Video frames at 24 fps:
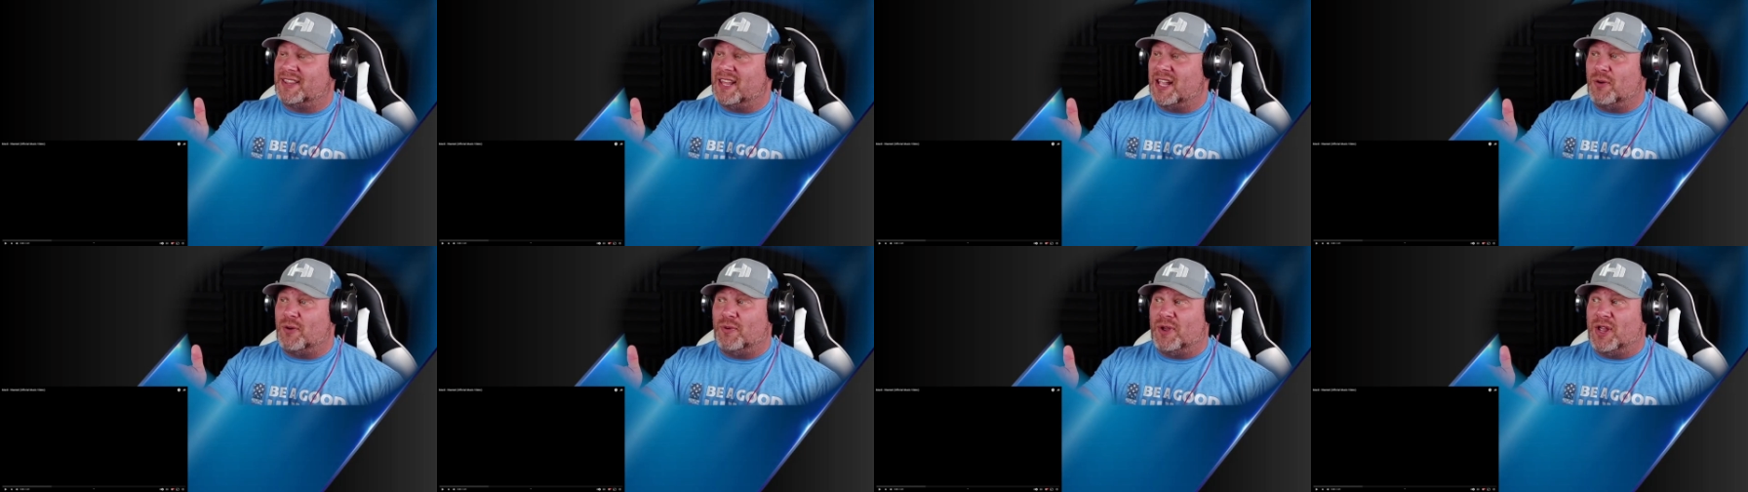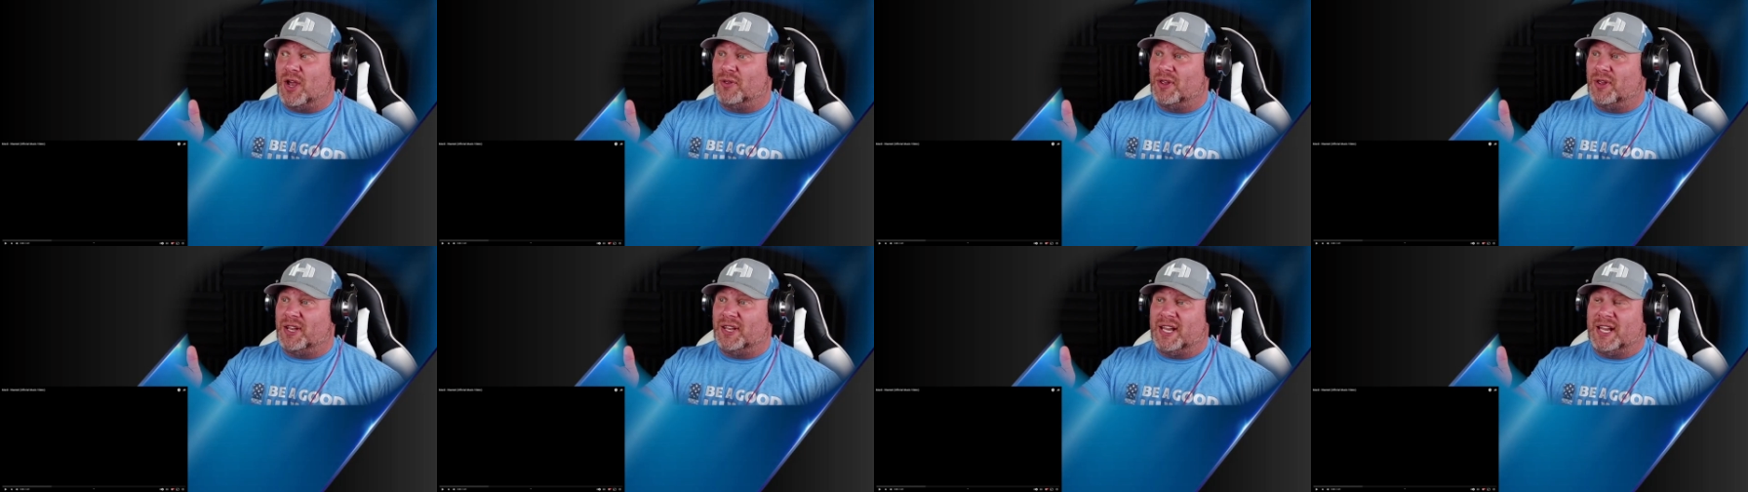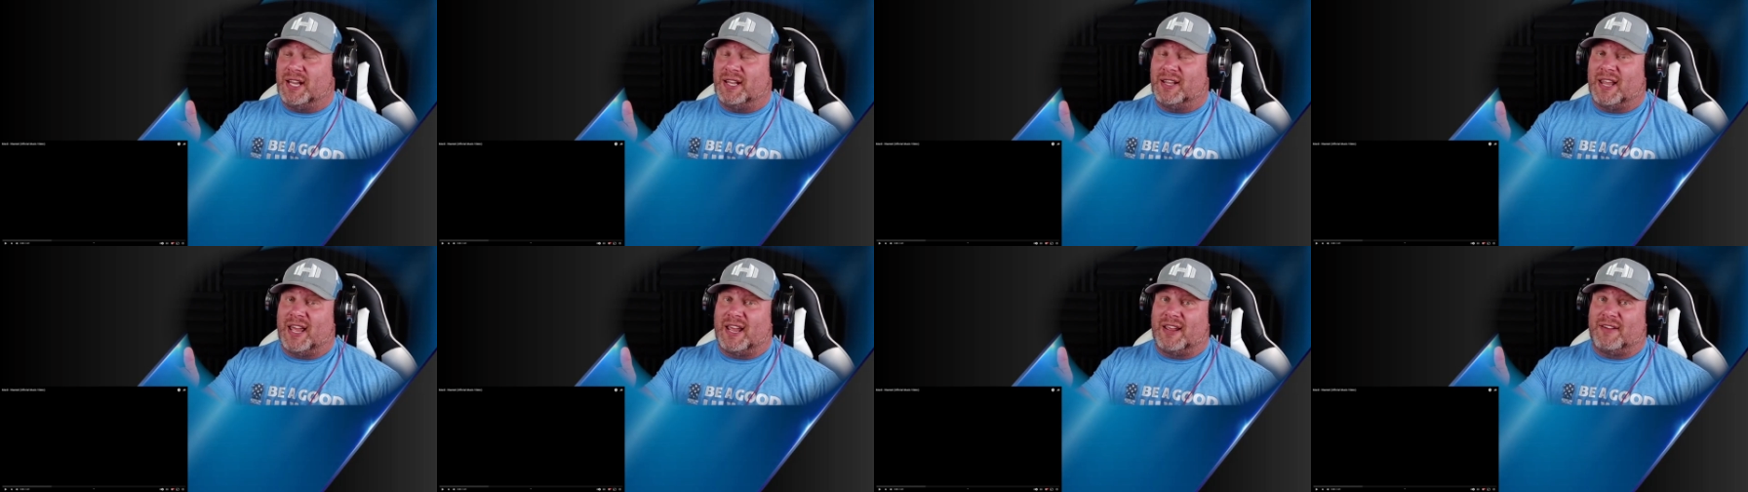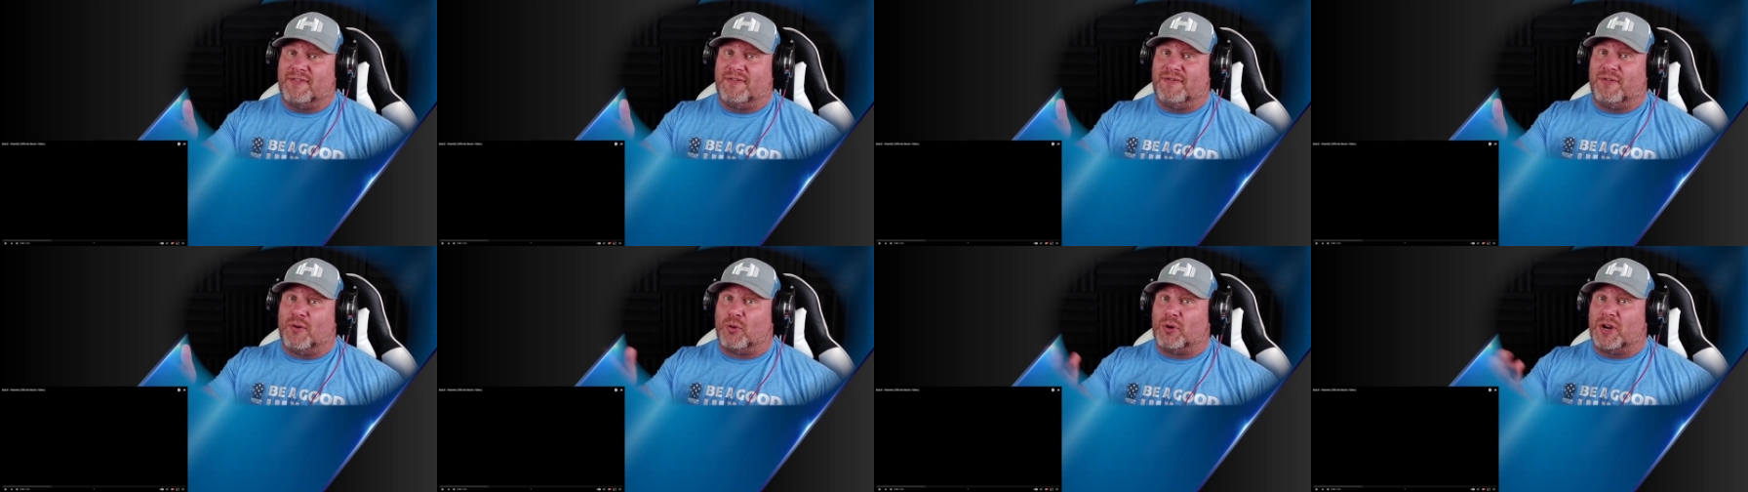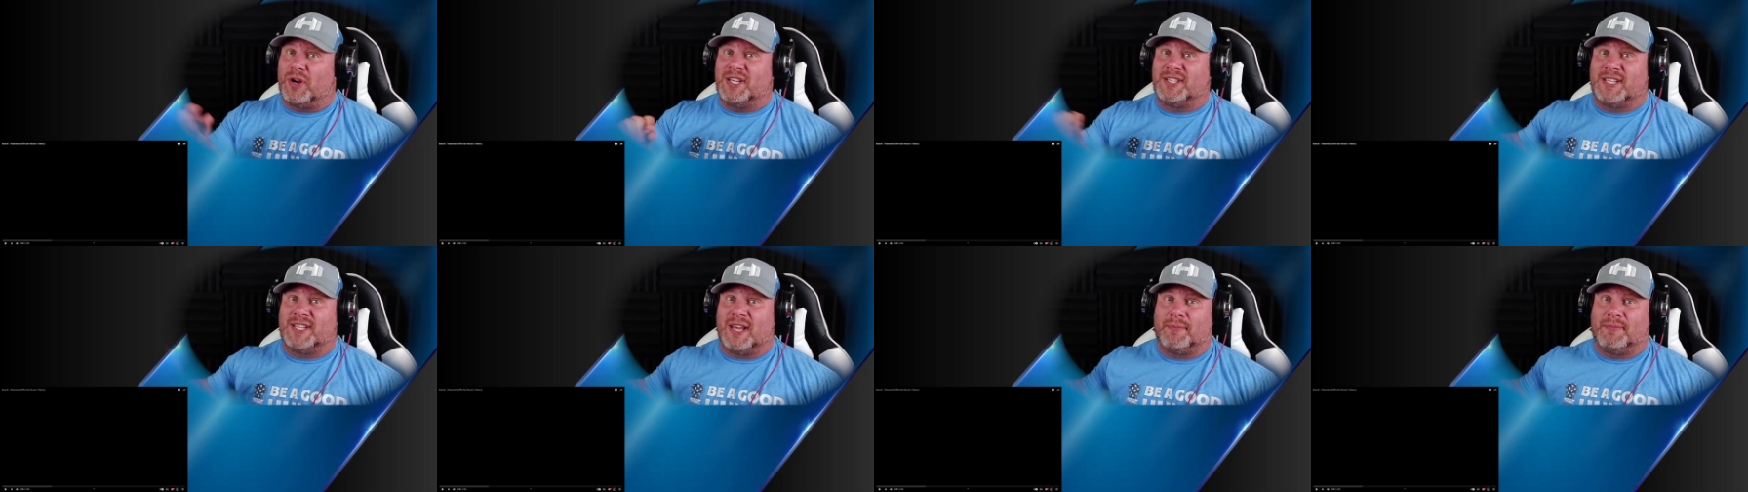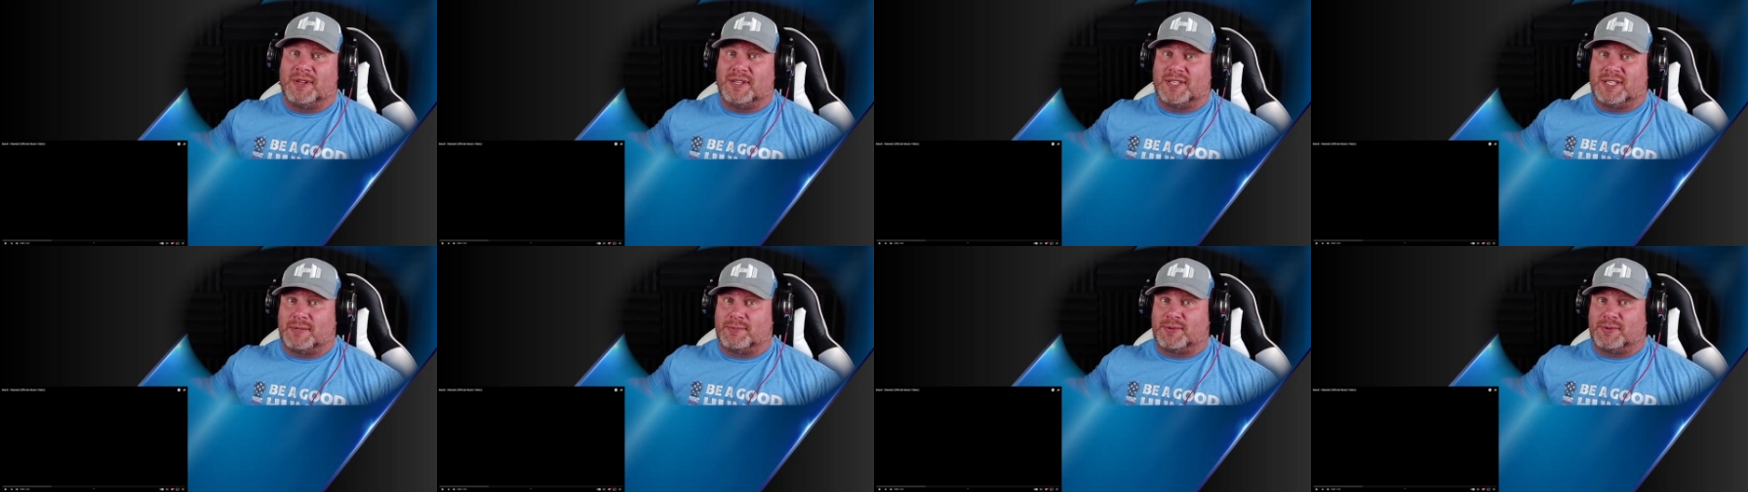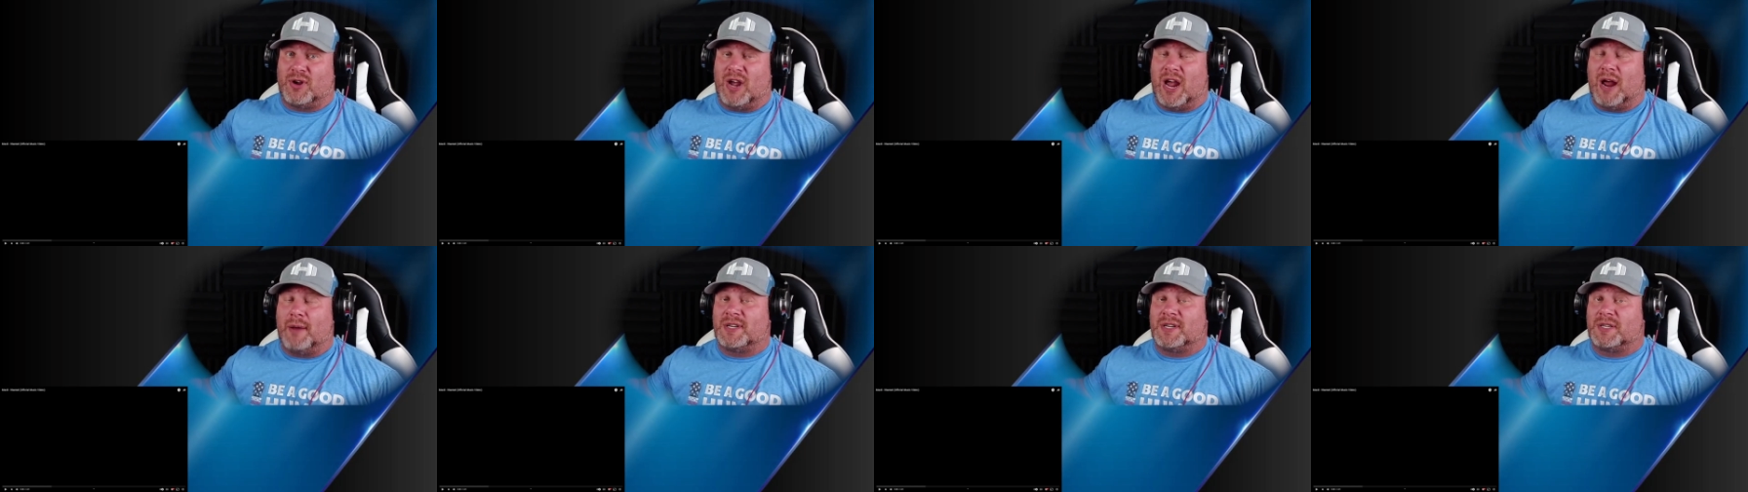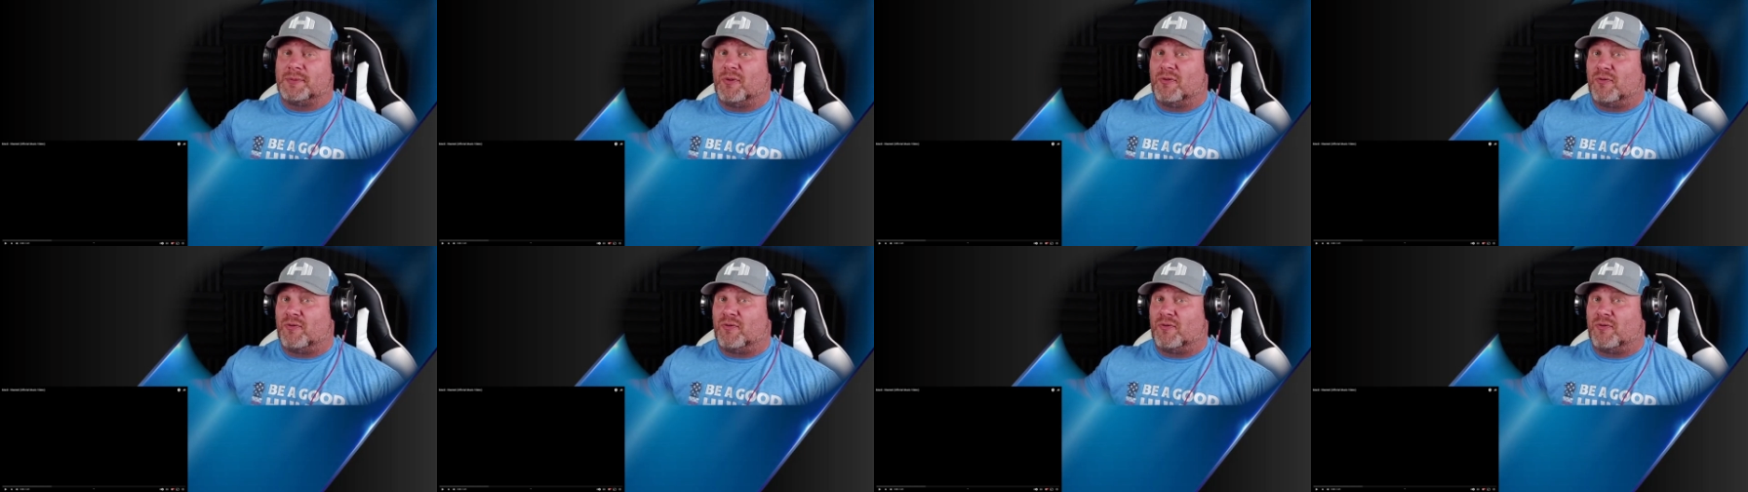I think we only need like 40-something subscribers